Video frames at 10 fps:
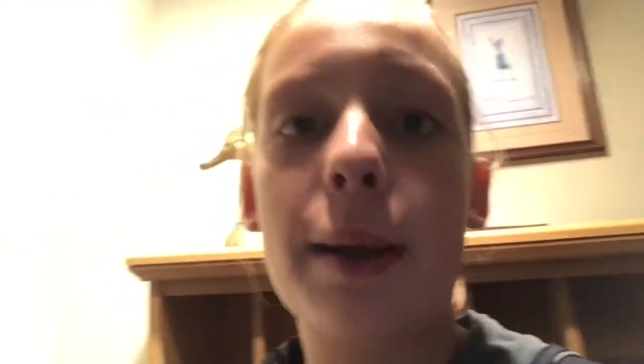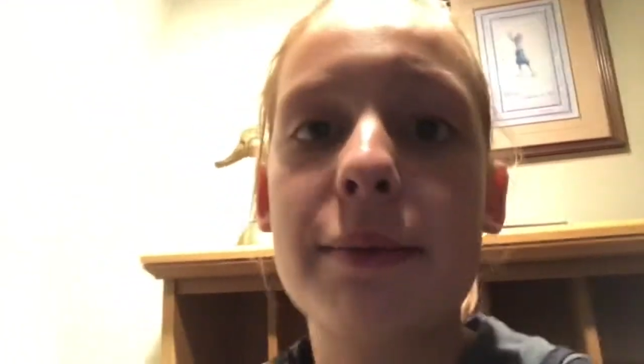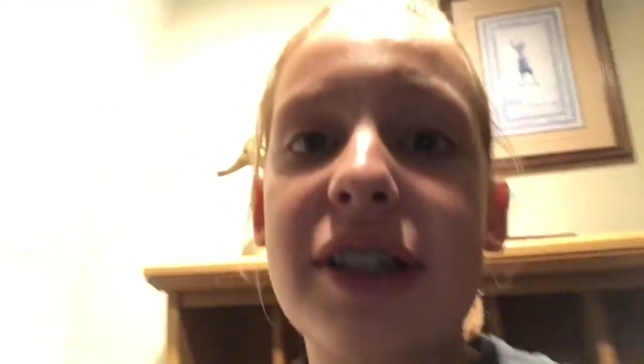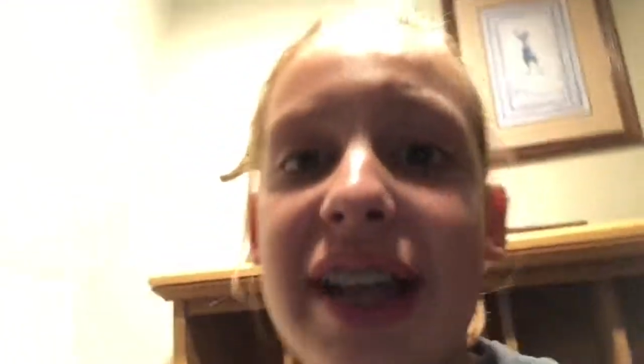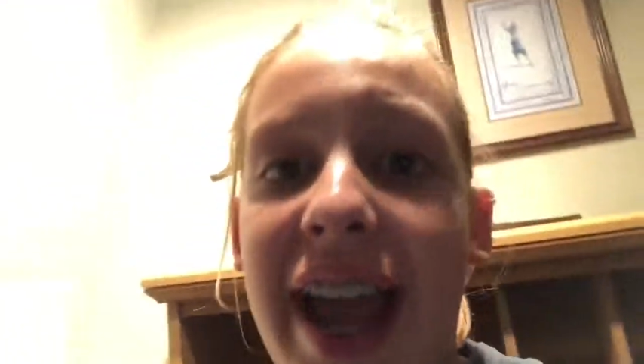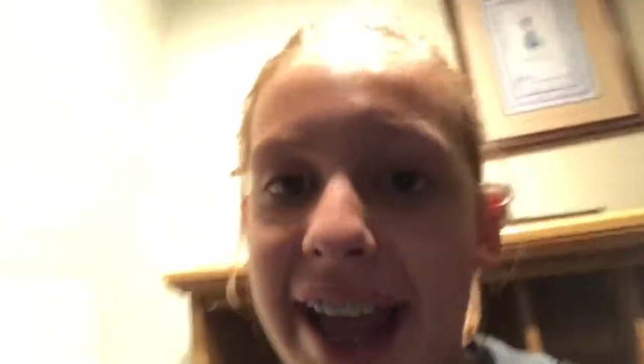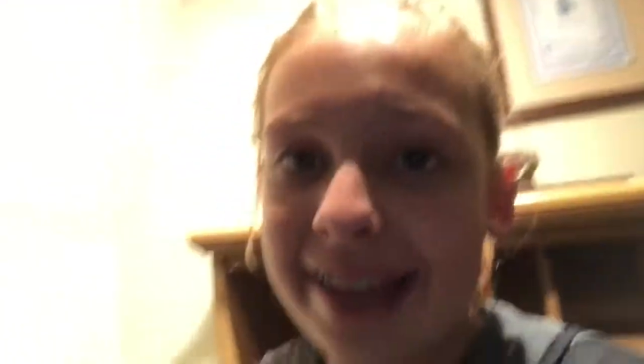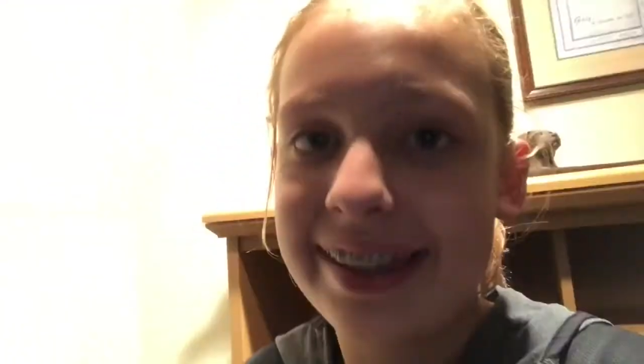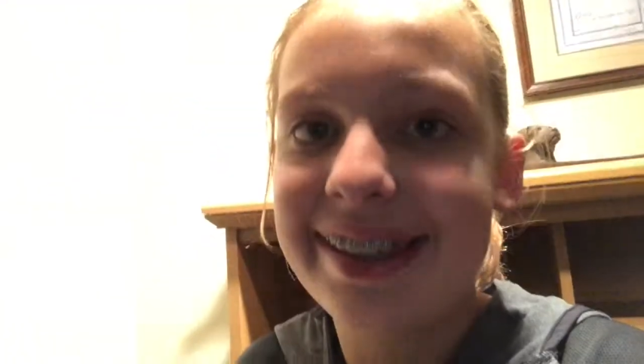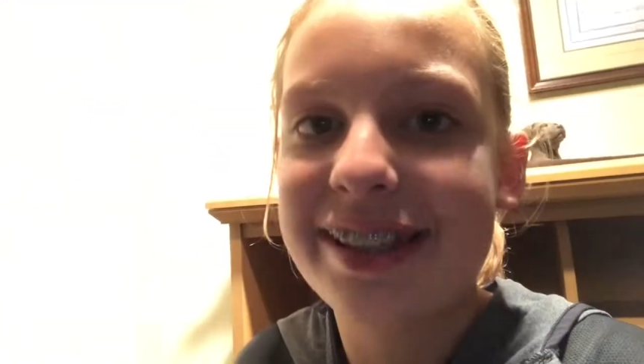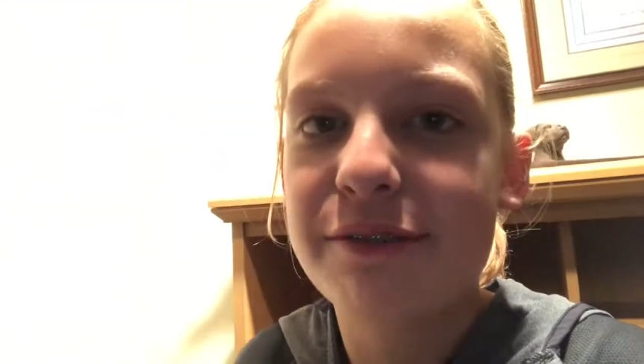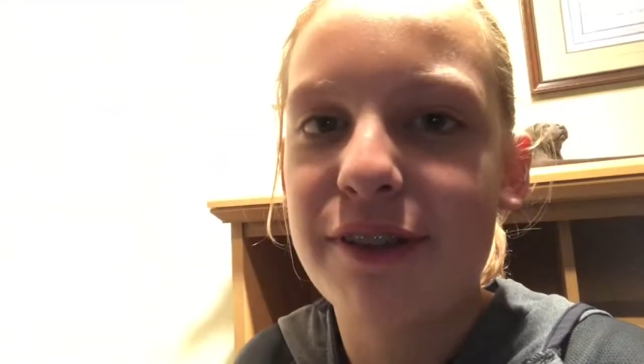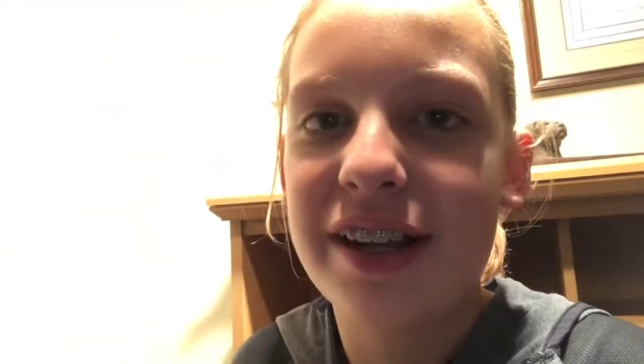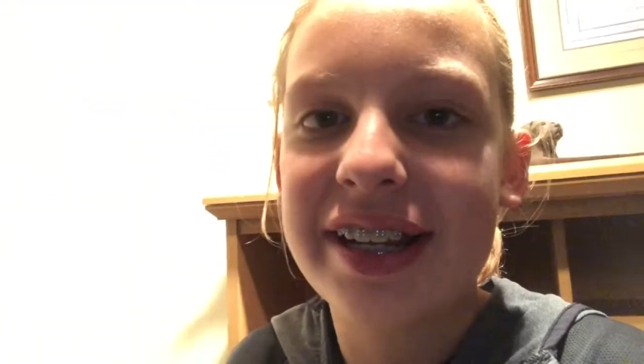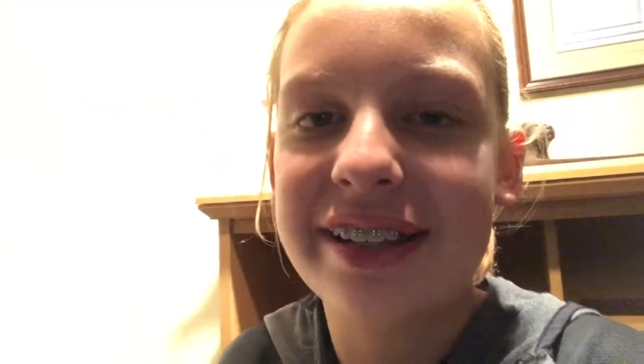I'm gonna end this vlog
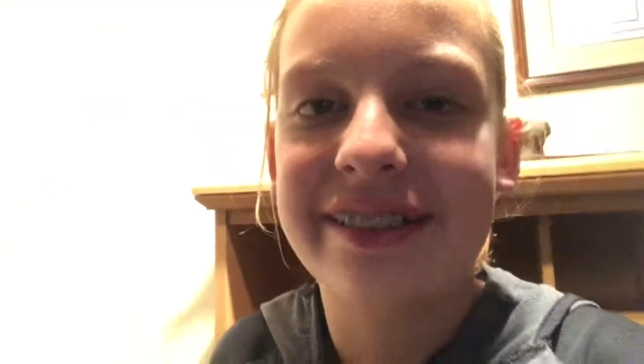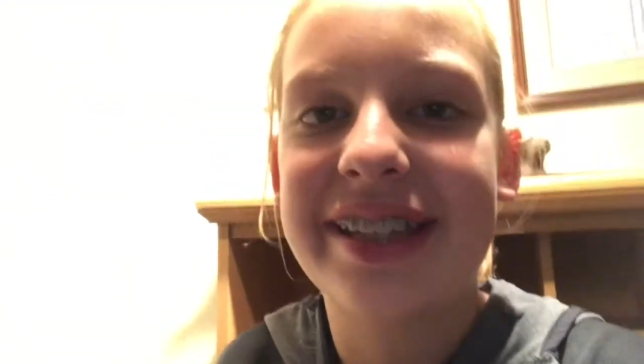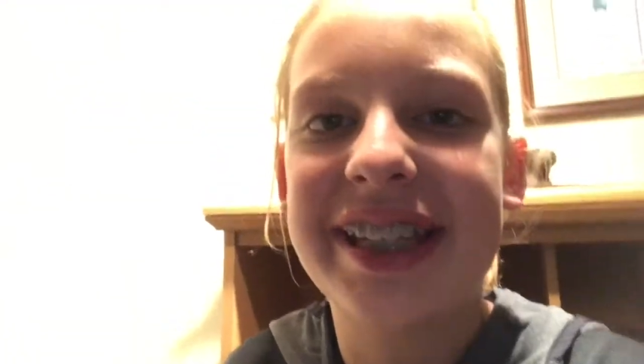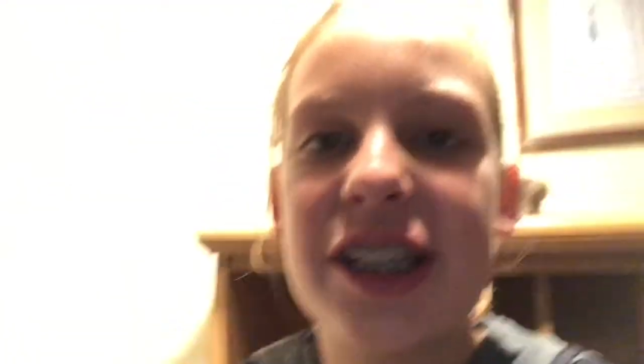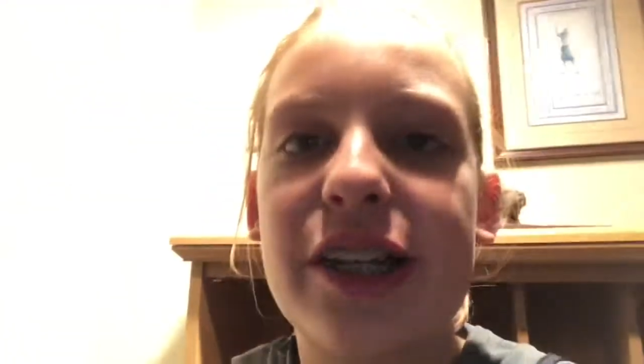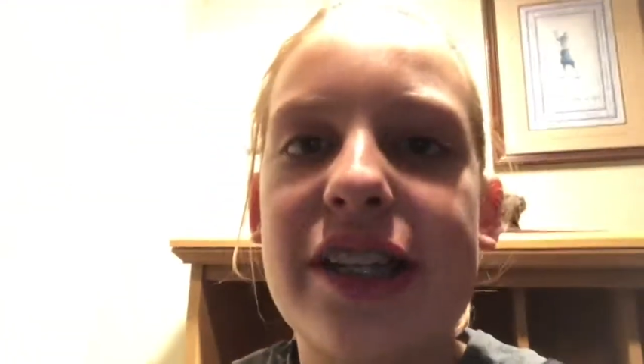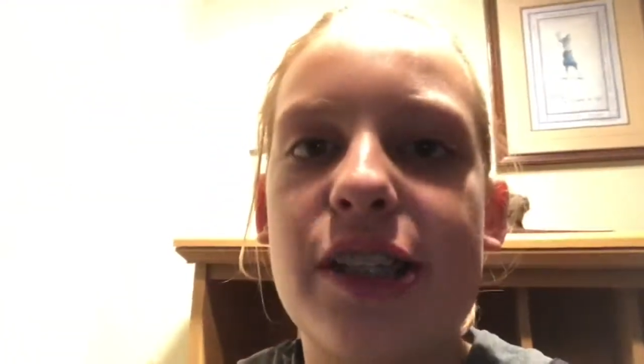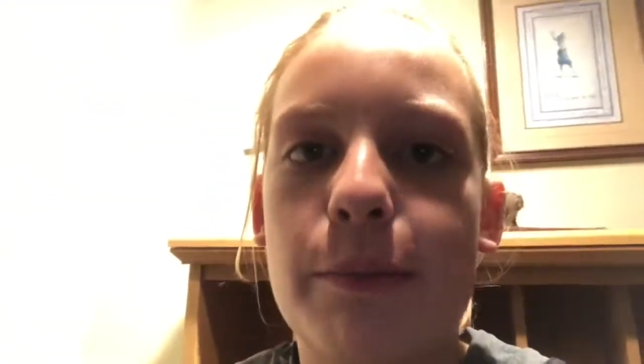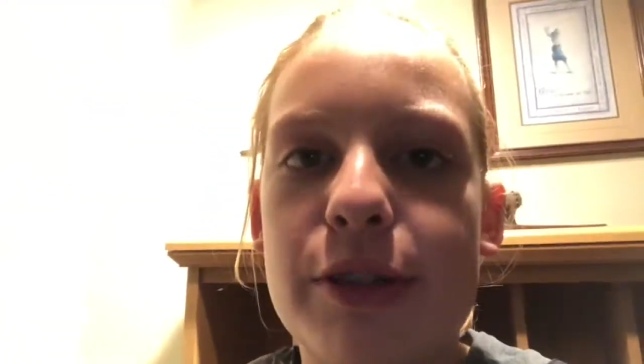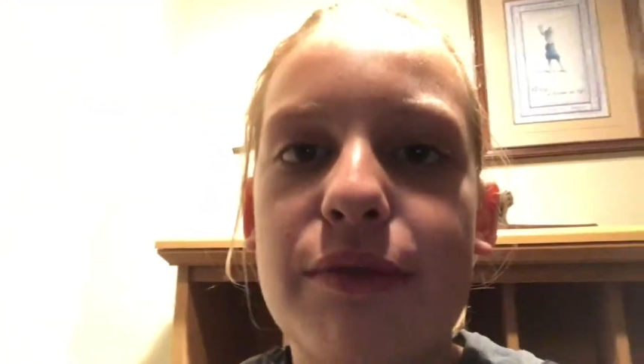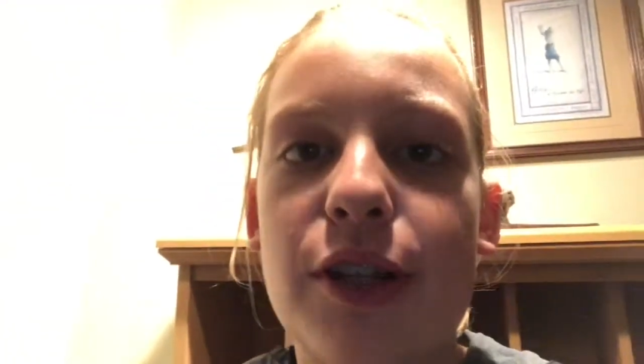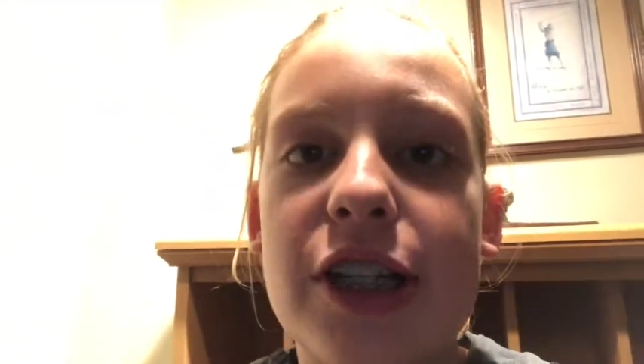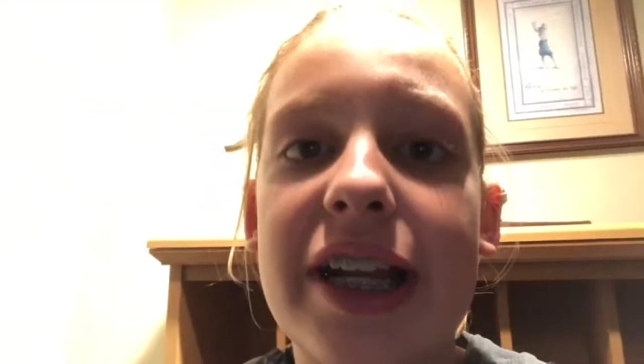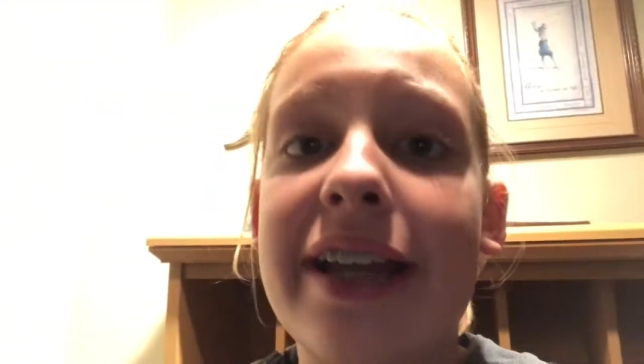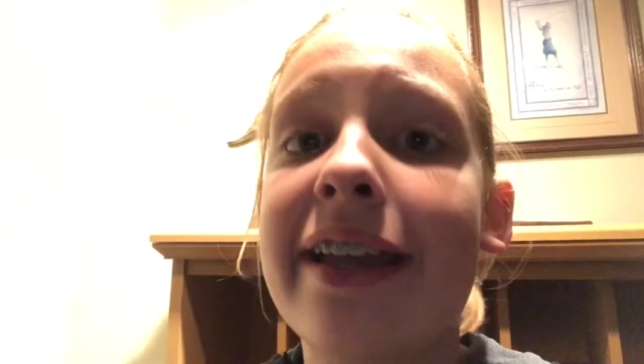here. Thank you guys so much for
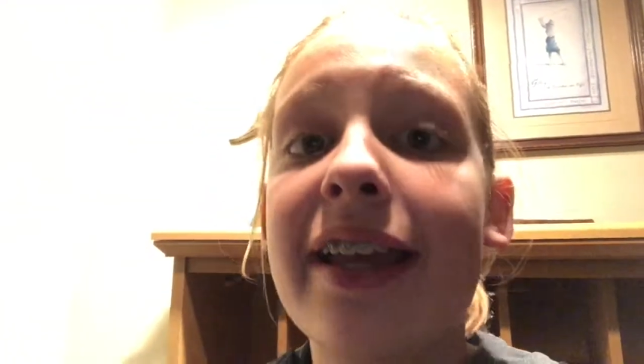watching,